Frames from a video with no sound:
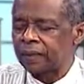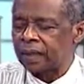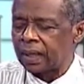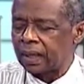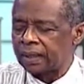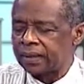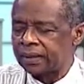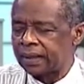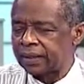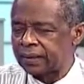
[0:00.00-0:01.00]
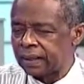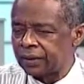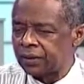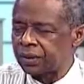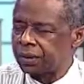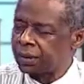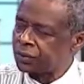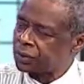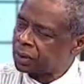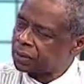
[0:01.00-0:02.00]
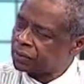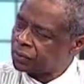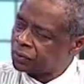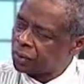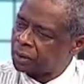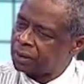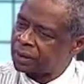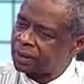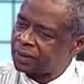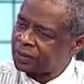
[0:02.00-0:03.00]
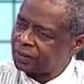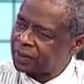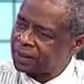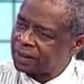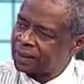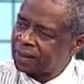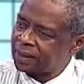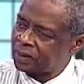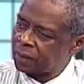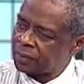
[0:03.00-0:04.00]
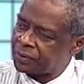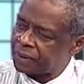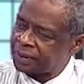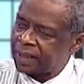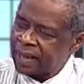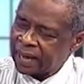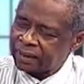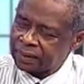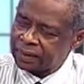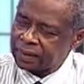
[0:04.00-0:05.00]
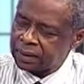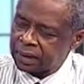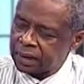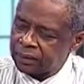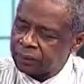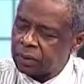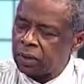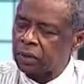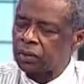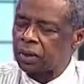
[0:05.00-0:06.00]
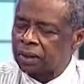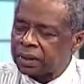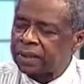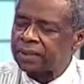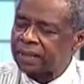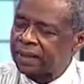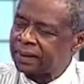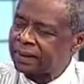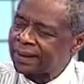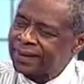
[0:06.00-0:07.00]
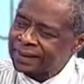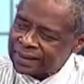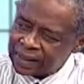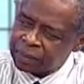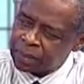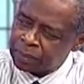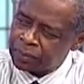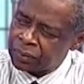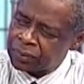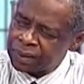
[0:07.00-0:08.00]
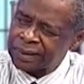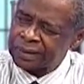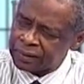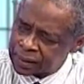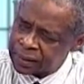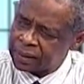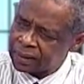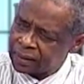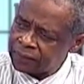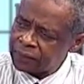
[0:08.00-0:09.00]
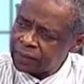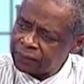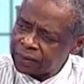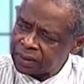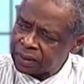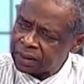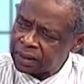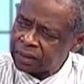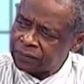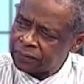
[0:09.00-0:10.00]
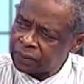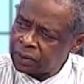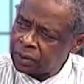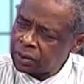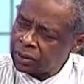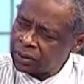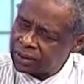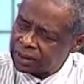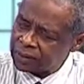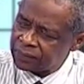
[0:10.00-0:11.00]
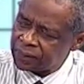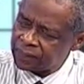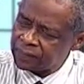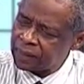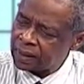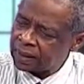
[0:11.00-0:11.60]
architects, engineers, constructors, maintainers, operators at the senior level to understand that a team approach is critical for successful conceiving and